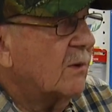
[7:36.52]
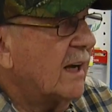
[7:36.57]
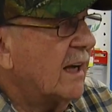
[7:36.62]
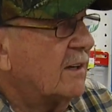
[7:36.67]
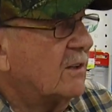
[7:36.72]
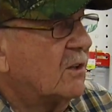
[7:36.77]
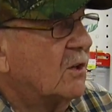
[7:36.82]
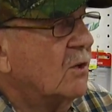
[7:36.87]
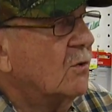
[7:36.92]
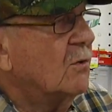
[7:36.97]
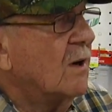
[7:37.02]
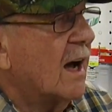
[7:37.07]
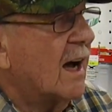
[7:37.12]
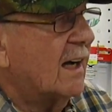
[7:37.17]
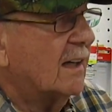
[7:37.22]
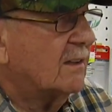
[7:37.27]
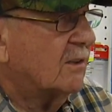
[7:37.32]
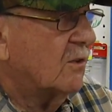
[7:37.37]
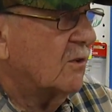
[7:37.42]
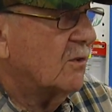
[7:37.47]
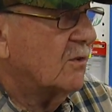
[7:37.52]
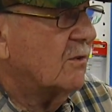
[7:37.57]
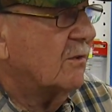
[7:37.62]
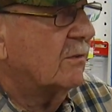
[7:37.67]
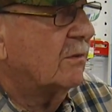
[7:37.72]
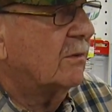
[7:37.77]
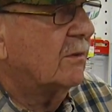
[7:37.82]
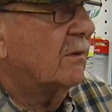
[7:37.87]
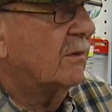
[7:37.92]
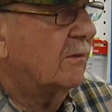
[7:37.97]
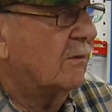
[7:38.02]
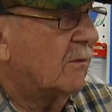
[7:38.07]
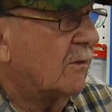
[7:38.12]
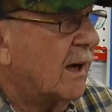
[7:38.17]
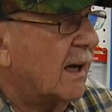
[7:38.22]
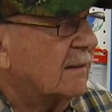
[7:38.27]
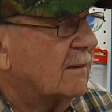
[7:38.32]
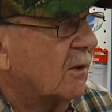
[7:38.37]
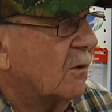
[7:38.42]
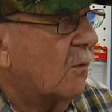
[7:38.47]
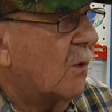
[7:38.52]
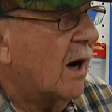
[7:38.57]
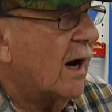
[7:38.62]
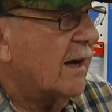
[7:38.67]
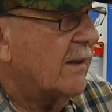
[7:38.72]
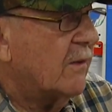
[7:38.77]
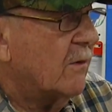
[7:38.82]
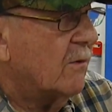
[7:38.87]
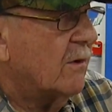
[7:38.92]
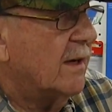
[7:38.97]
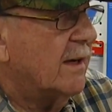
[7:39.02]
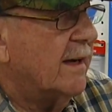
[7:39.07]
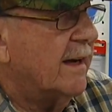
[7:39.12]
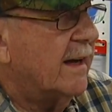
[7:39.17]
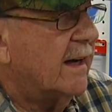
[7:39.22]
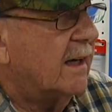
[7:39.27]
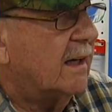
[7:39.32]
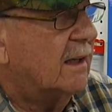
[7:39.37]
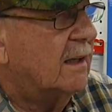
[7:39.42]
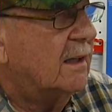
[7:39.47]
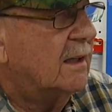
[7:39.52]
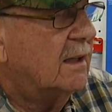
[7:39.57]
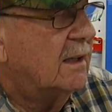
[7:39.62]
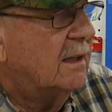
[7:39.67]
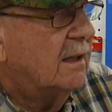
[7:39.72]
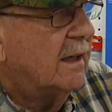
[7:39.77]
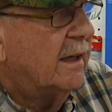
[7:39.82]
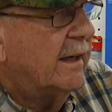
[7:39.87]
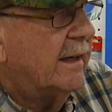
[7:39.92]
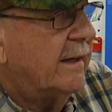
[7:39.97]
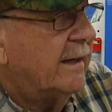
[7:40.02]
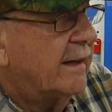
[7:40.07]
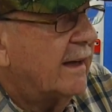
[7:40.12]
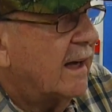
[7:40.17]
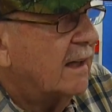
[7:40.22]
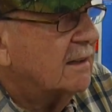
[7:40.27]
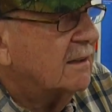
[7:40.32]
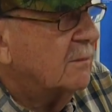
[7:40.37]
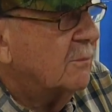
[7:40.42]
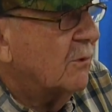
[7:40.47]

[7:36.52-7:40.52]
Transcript: we had 2 doctors, Dr. Gwyther and Dr.